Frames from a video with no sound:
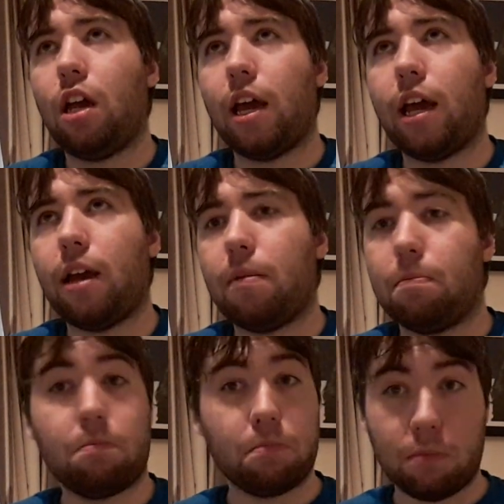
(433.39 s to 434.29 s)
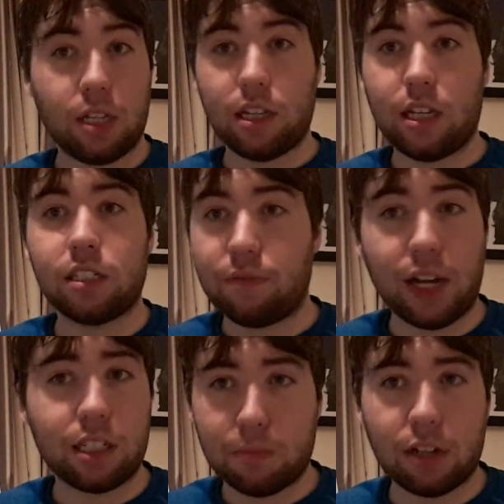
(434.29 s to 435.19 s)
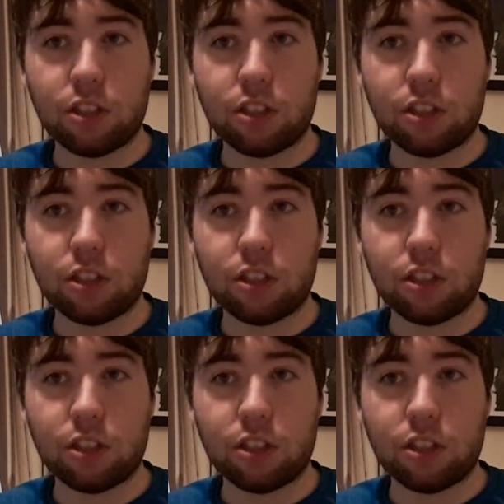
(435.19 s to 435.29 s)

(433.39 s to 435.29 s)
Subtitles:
It's the fact of the matter